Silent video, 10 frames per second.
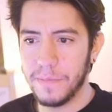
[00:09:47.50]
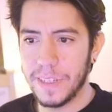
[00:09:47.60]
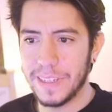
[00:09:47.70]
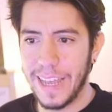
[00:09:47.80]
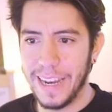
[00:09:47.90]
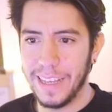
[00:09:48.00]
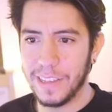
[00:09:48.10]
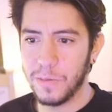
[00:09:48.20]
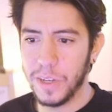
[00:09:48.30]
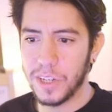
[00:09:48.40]

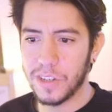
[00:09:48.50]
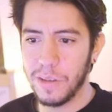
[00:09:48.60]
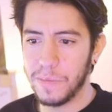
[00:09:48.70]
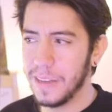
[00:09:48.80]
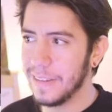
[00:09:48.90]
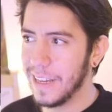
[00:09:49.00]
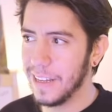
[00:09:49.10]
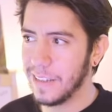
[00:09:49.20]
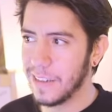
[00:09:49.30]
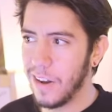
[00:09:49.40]
settings, which sometimes
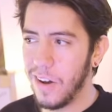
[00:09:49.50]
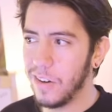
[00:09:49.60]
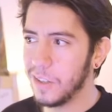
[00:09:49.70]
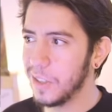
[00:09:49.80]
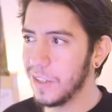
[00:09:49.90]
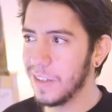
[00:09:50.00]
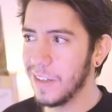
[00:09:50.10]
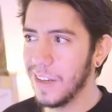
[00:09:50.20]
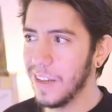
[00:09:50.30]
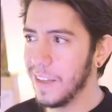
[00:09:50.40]
gets lost.
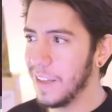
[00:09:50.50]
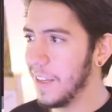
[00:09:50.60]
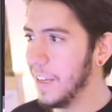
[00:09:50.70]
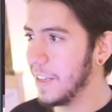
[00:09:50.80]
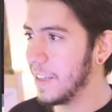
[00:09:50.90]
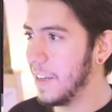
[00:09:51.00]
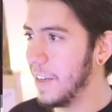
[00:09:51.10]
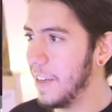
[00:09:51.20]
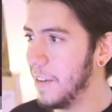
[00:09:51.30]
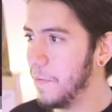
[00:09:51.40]
It's
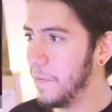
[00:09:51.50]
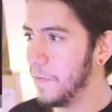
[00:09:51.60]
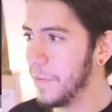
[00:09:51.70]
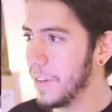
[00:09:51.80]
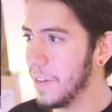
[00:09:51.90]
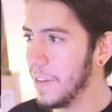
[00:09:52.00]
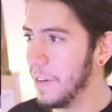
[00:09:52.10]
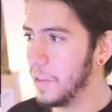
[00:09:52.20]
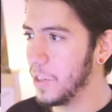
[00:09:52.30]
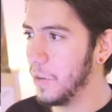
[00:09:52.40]
I
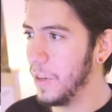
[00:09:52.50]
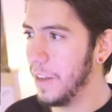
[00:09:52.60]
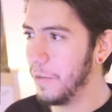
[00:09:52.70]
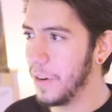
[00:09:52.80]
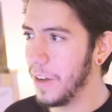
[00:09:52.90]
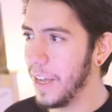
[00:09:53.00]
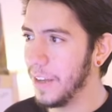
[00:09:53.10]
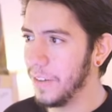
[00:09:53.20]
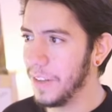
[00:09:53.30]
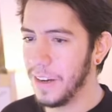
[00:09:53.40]
was showing the wrong
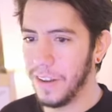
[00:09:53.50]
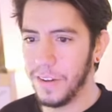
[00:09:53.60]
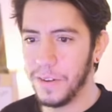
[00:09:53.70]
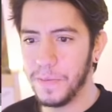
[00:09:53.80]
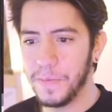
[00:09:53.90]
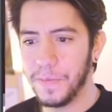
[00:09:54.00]
icon. There you go.